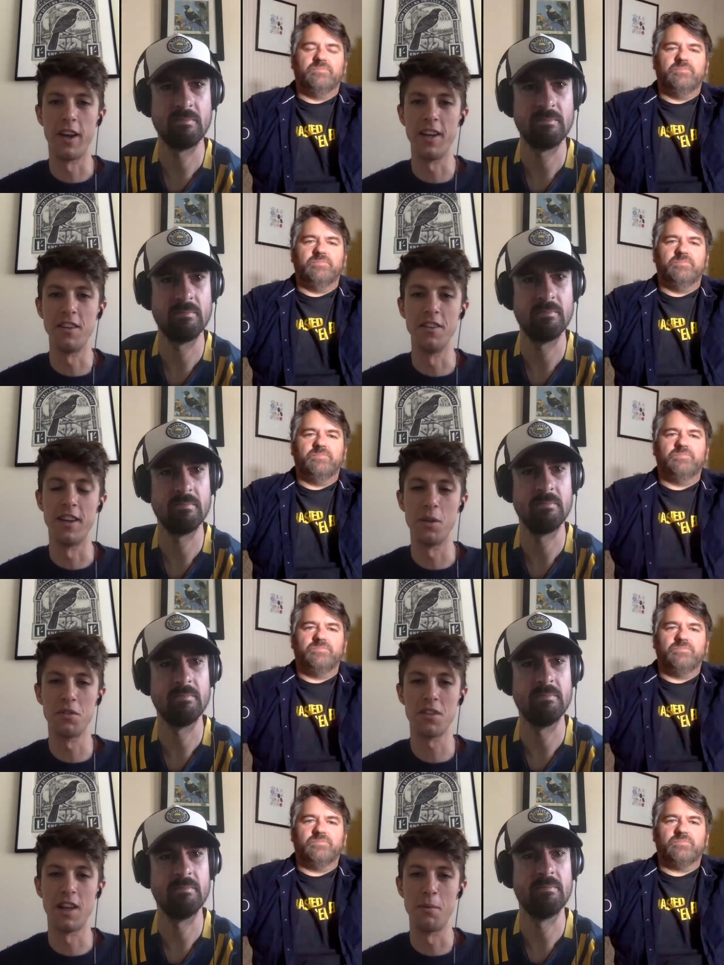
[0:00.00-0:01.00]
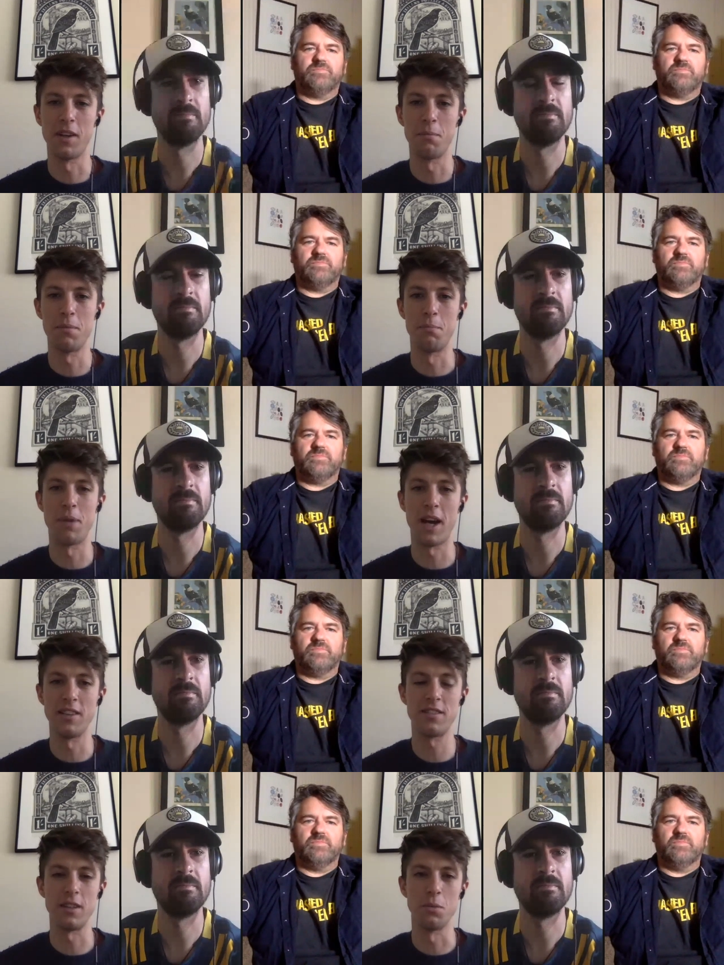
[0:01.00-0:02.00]
Speaker 1: got quite heated that he was claiming a, a
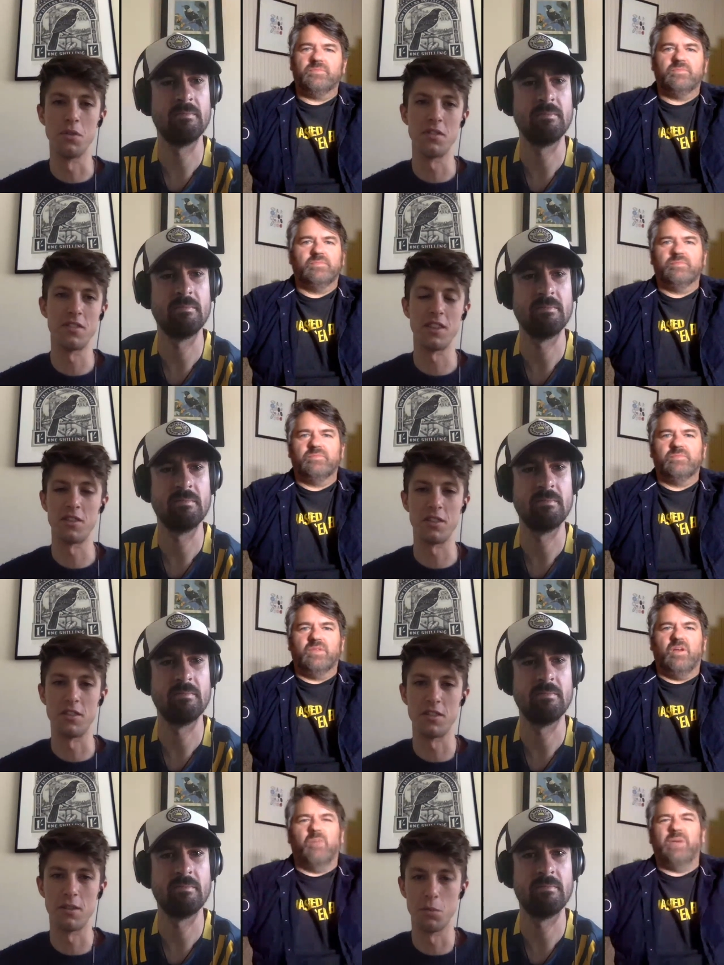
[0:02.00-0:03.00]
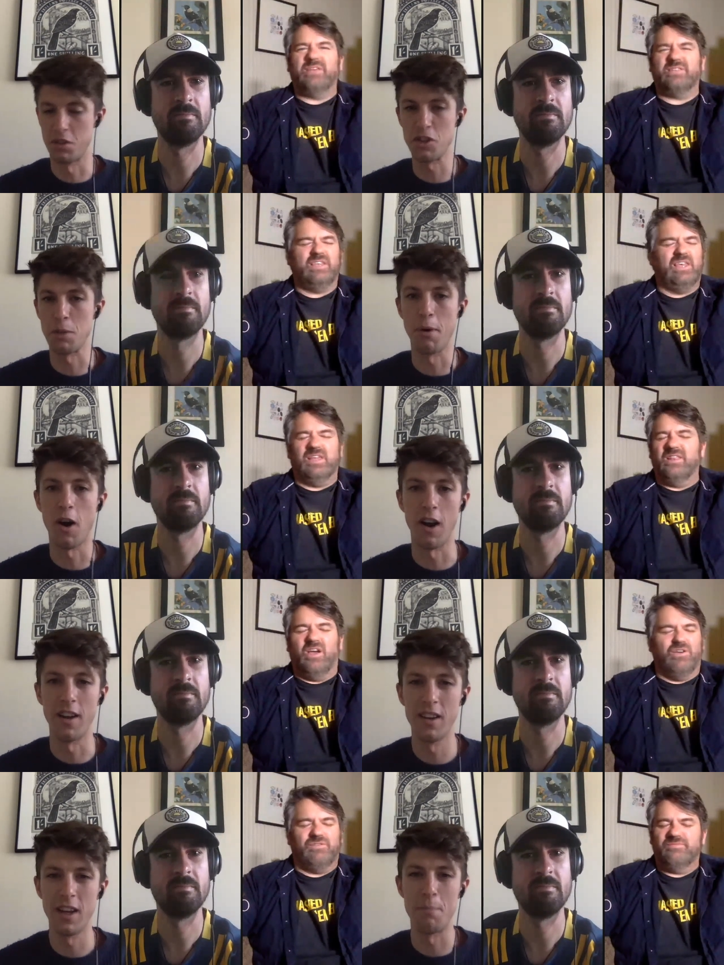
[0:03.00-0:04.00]
pasty was essentially just, oh, a, pasty, just a
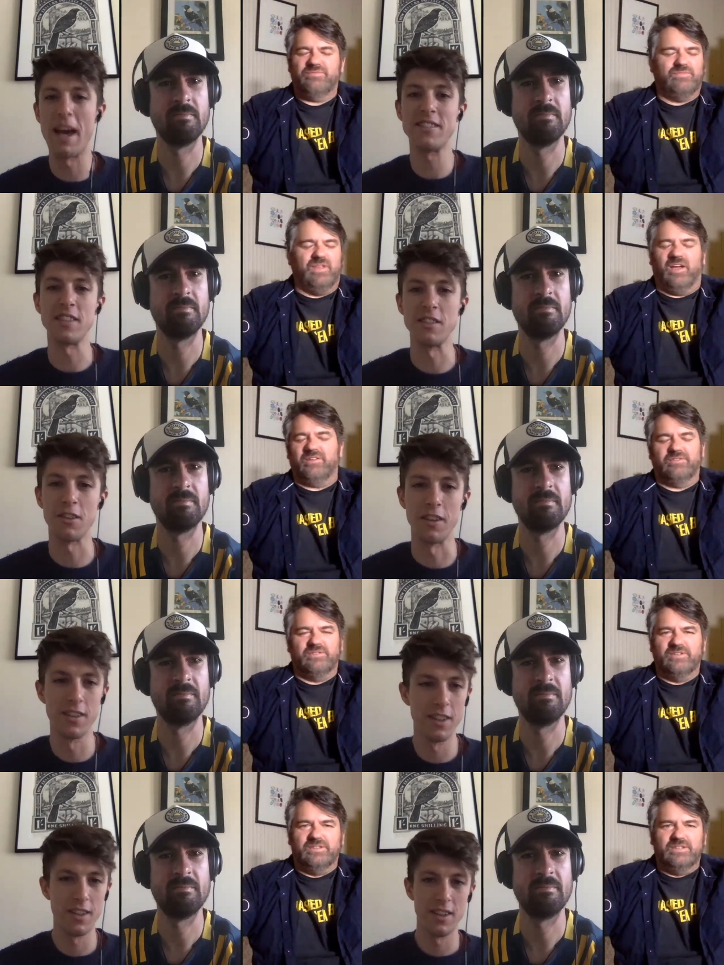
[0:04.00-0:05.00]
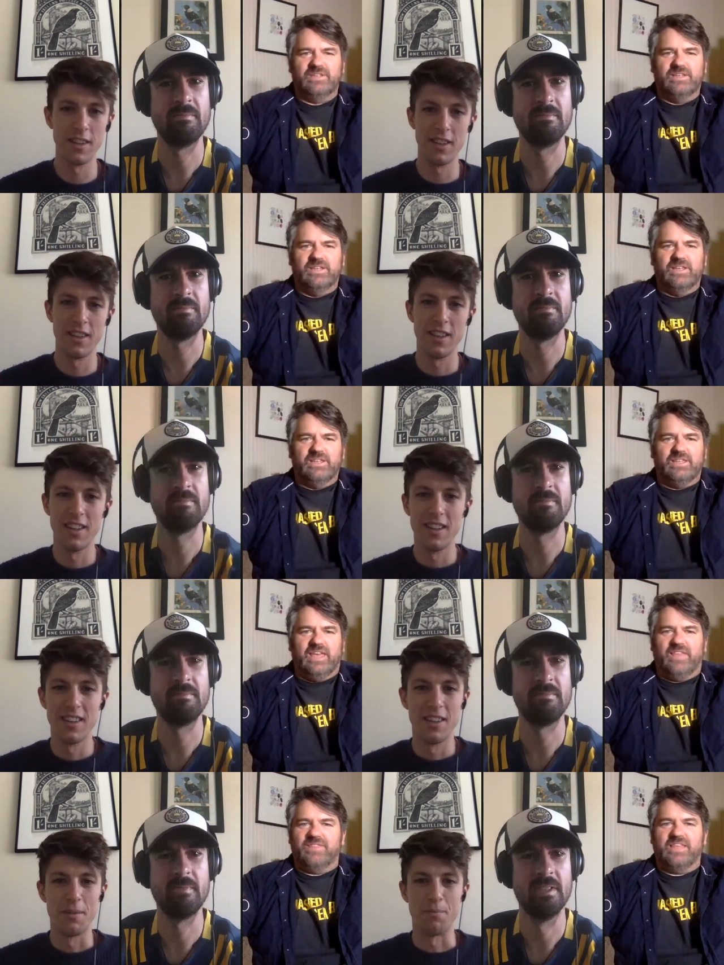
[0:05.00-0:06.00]
pie. Yeah, no, a pasty, no. sorry.
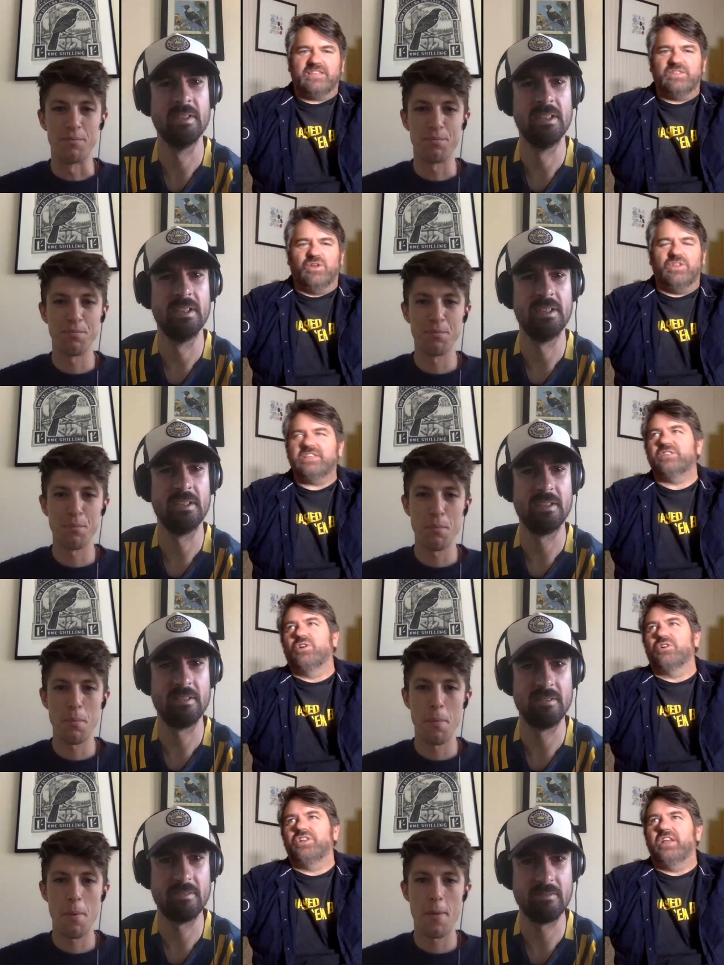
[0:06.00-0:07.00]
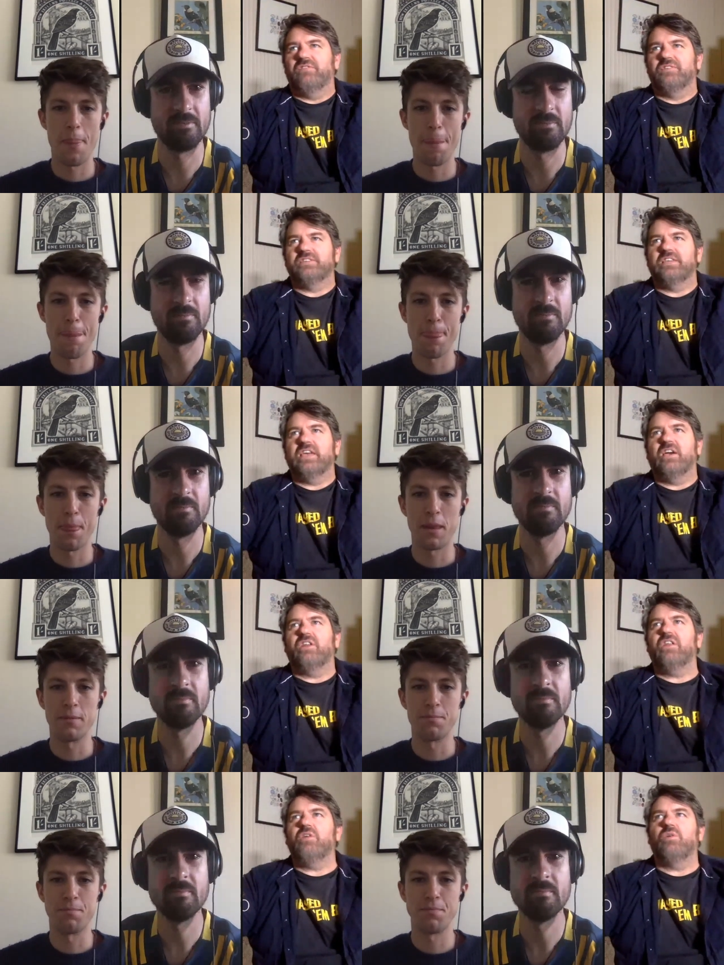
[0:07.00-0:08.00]
Speaker 2: Yeah, that's not that's not good enough, is it?
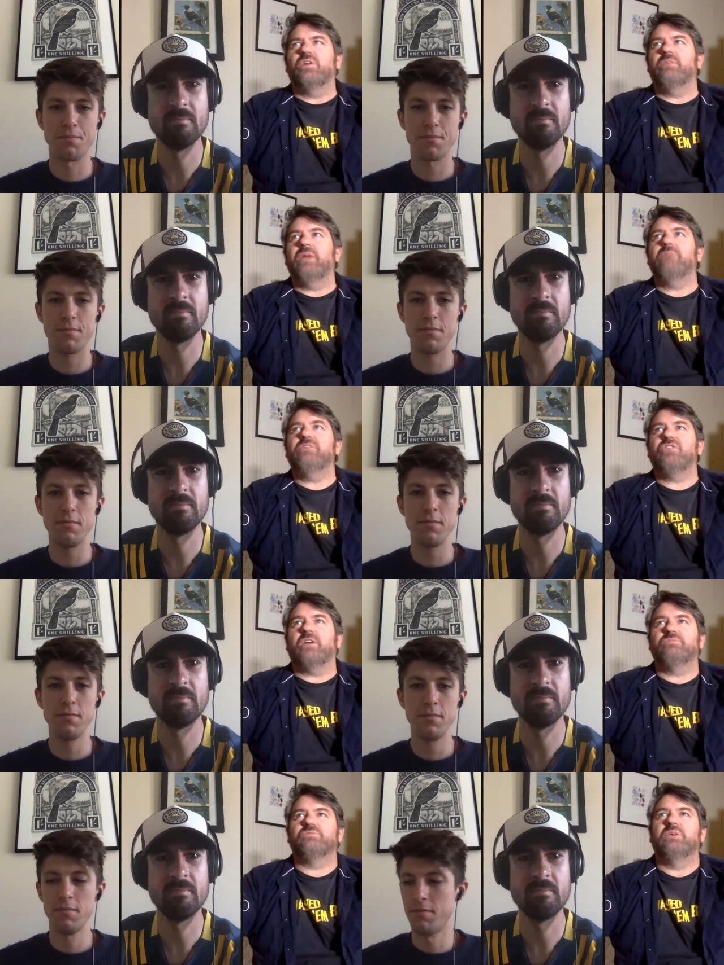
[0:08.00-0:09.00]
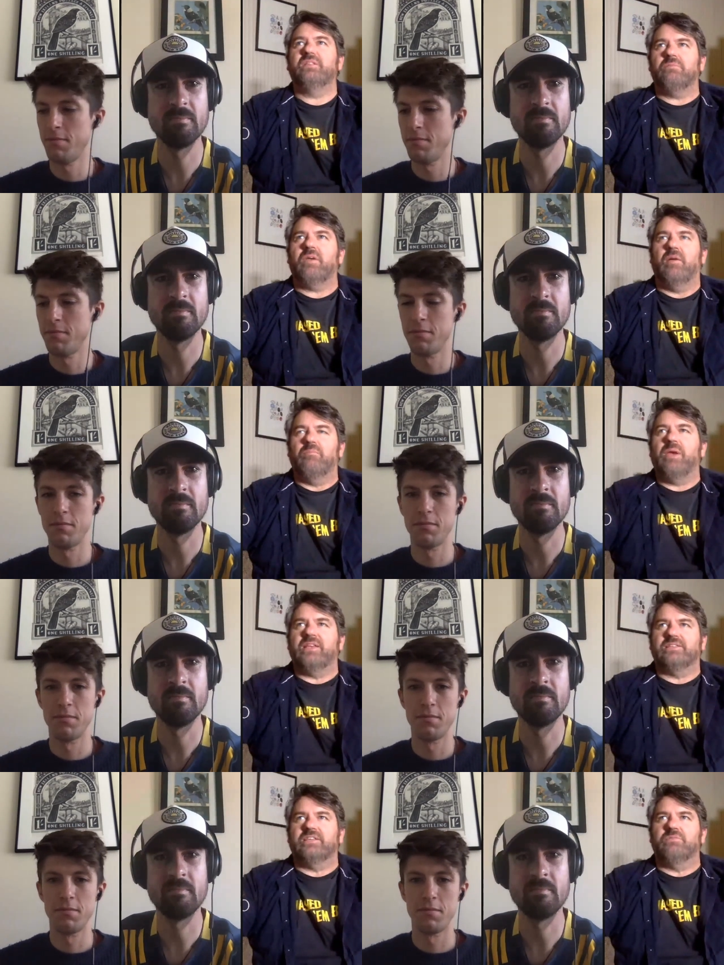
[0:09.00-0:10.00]
Yeah, I don't know what. maybe James meant
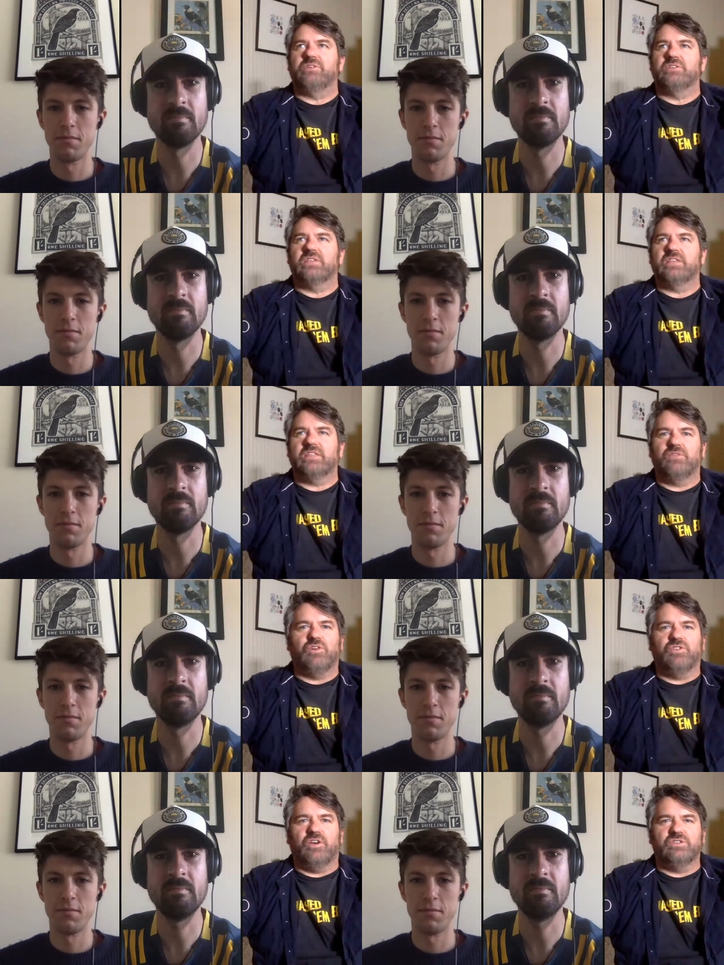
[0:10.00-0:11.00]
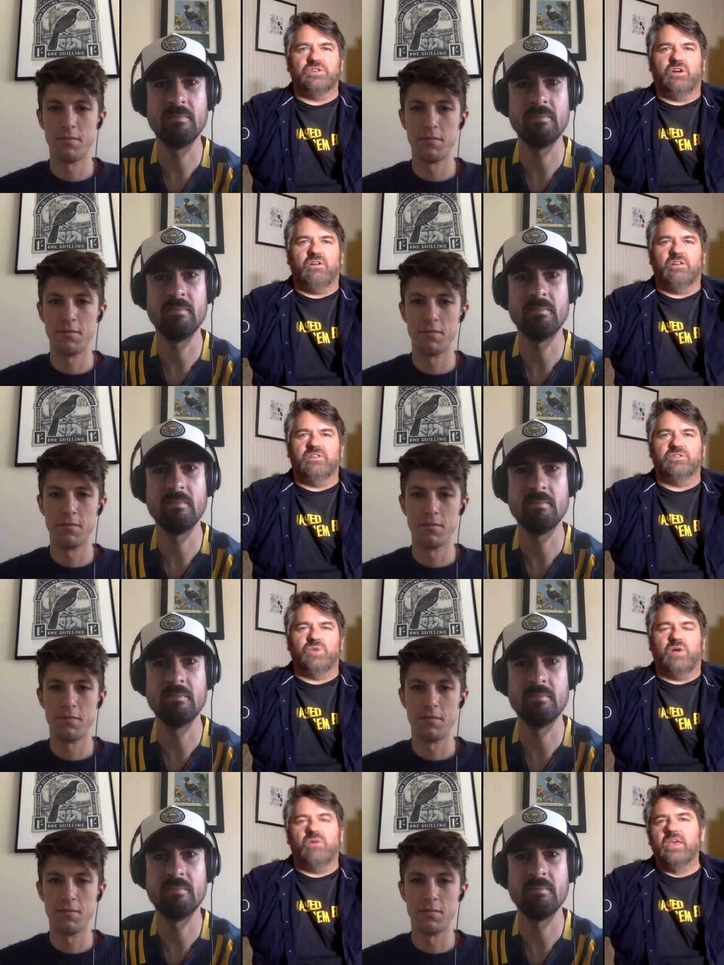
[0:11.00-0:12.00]
um, pasty because I think they've got those in Ireland